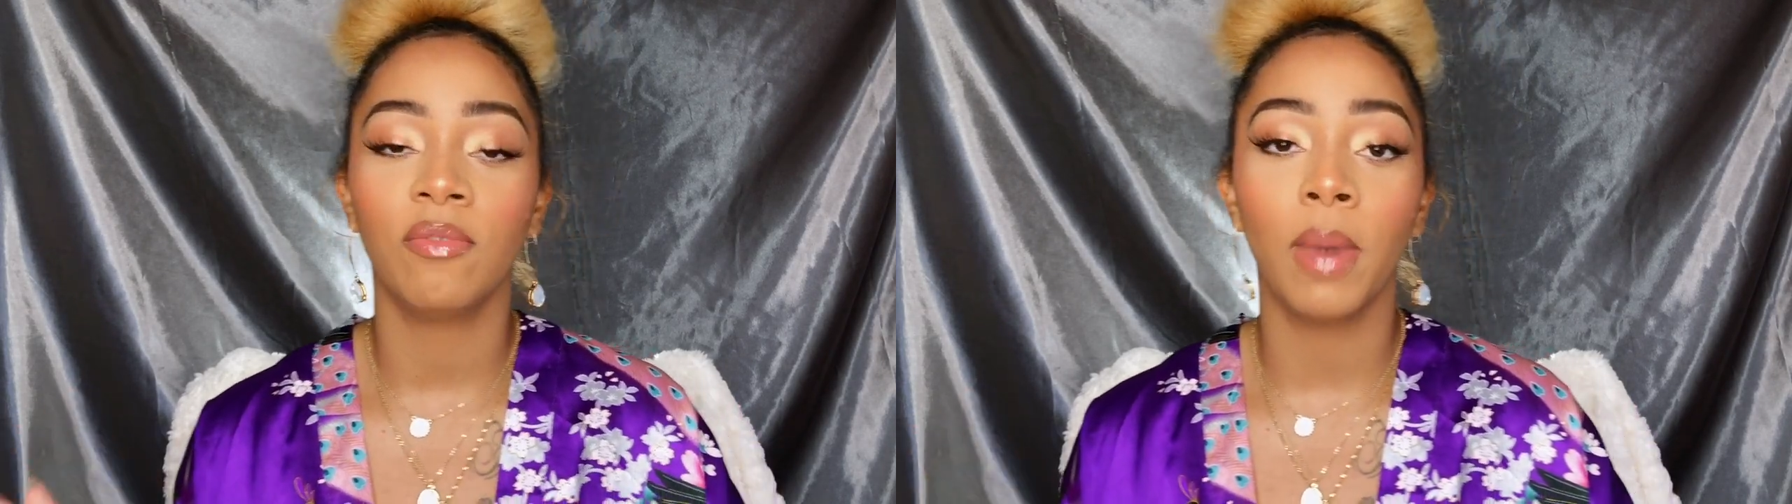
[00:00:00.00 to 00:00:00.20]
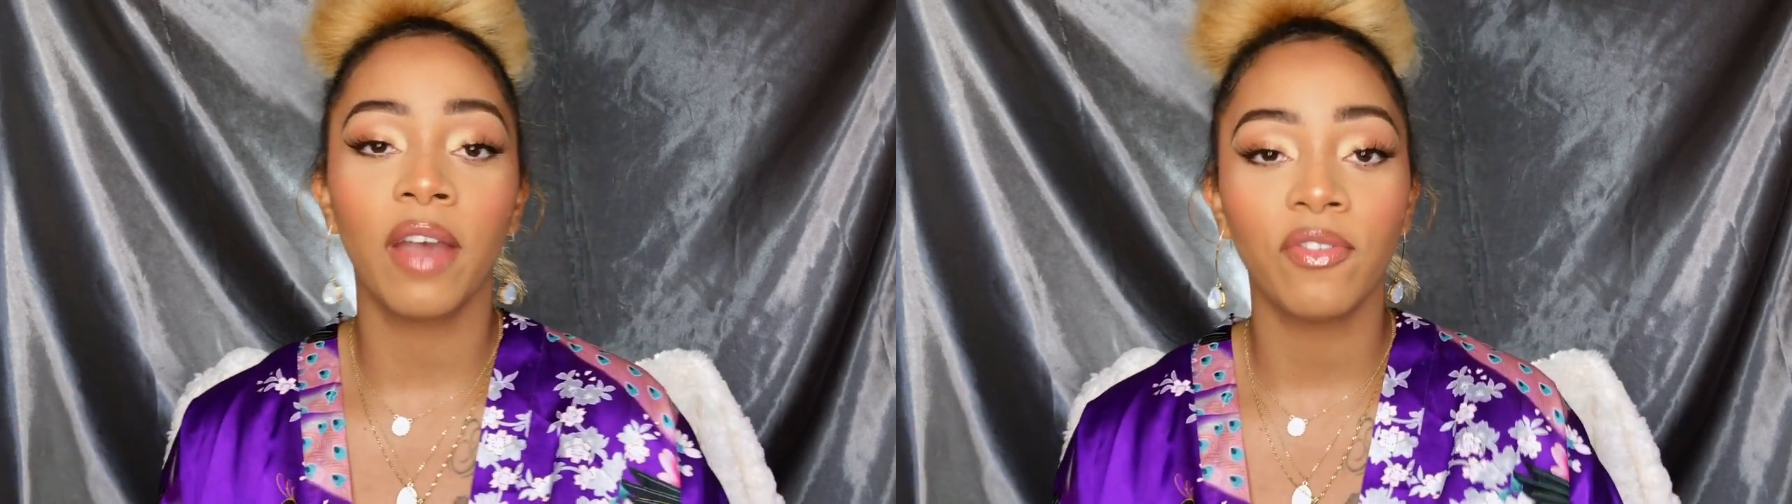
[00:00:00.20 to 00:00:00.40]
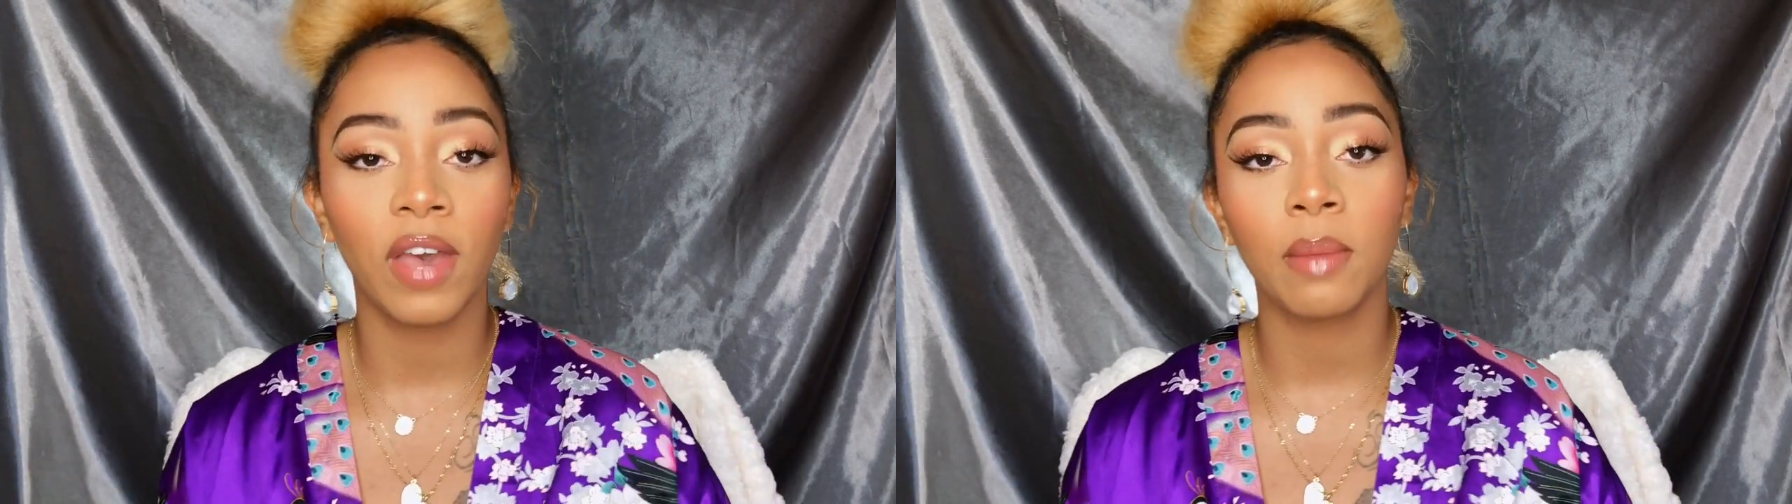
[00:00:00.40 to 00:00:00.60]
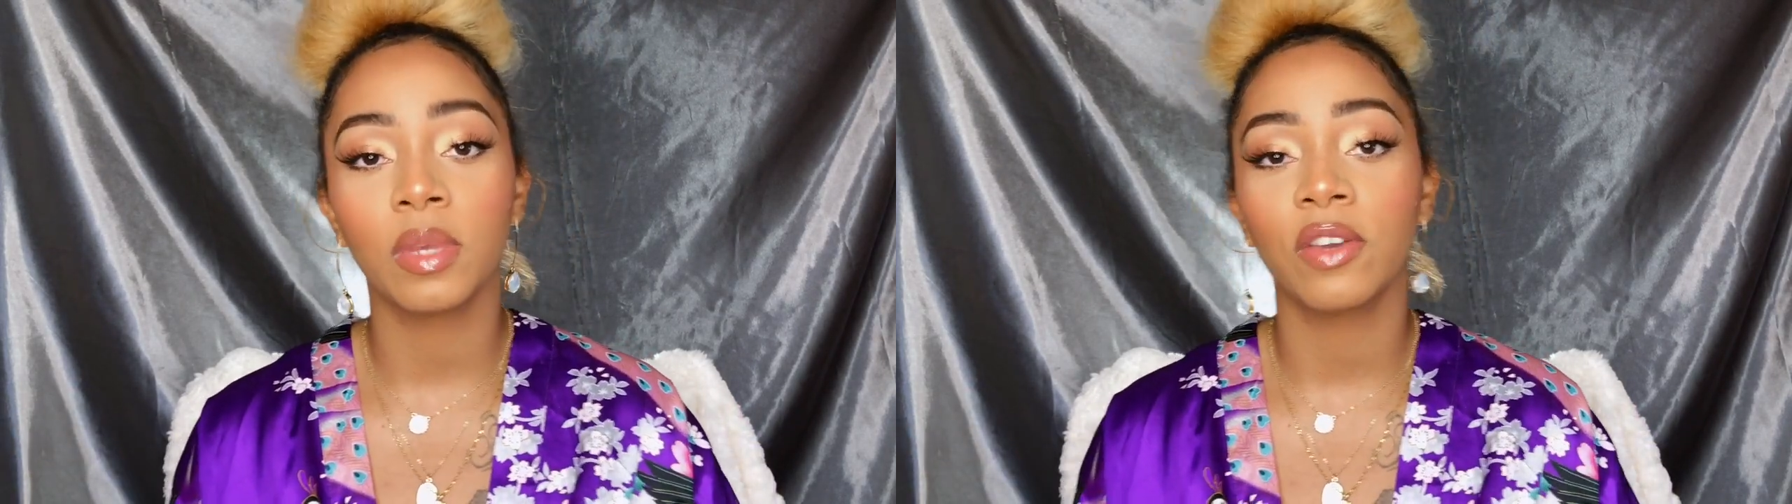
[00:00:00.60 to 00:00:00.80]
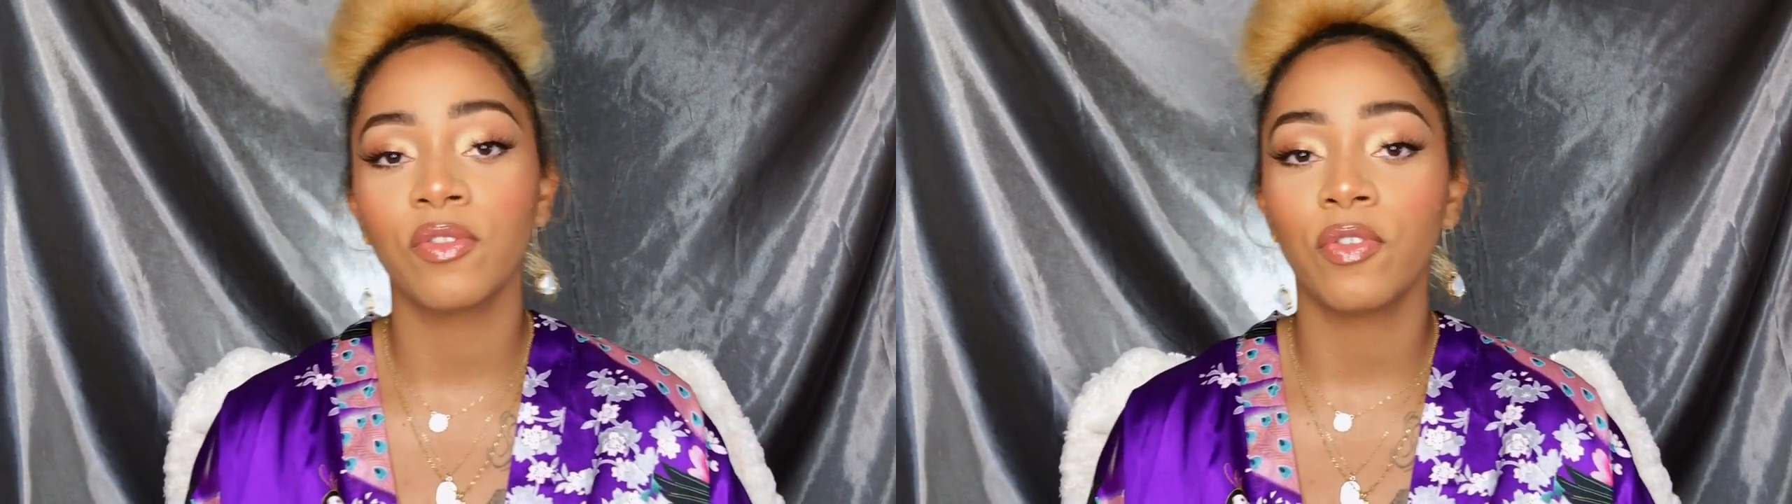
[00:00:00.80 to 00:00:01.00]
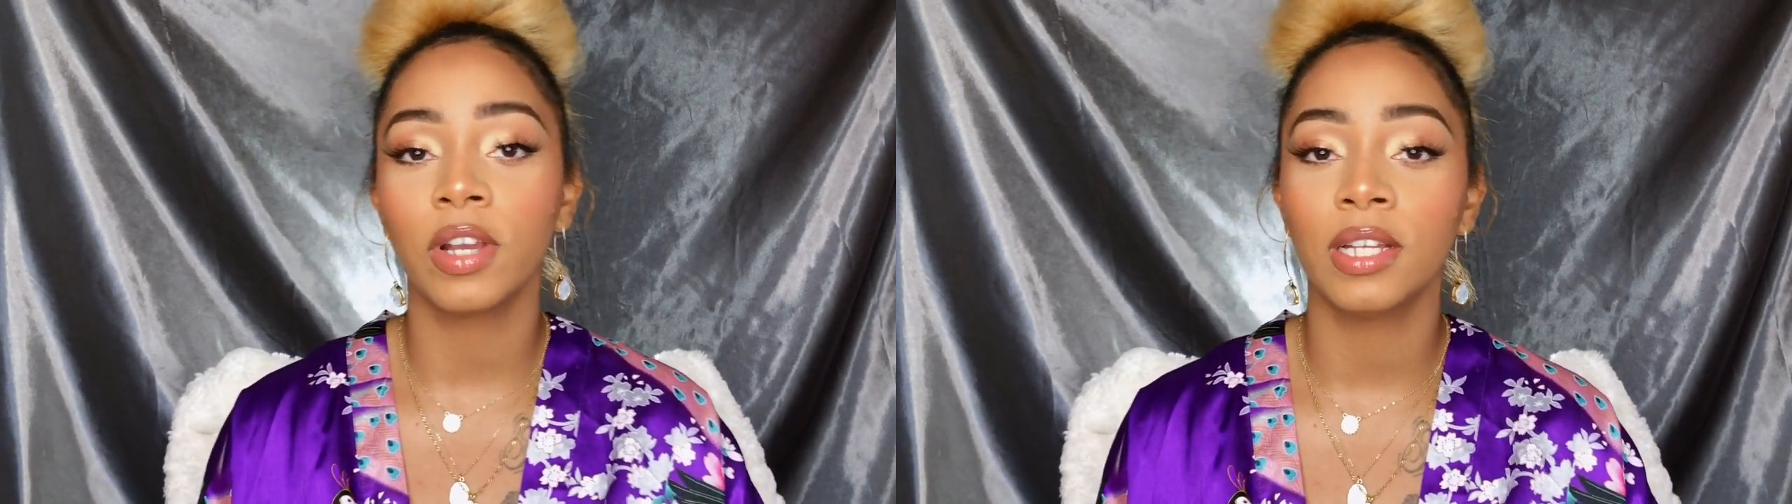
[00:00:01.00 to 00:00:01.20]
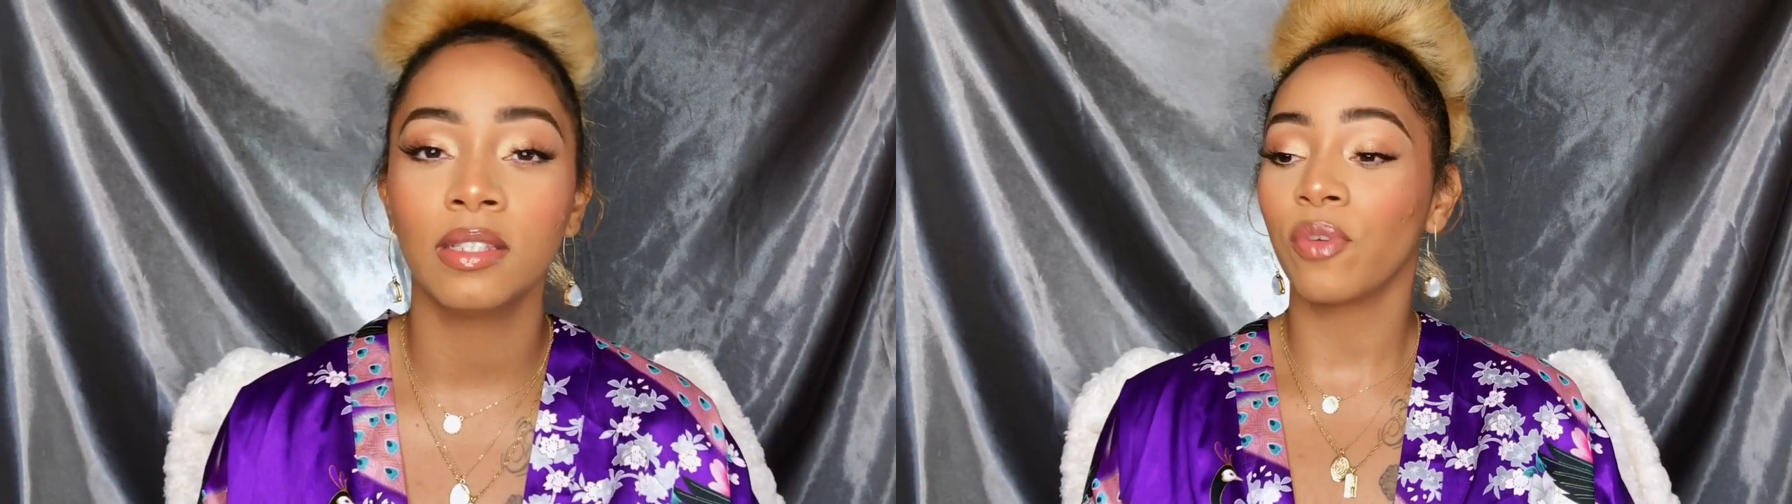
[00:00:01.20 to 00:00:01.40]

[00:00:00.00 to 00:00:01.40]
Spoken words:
my family and friends,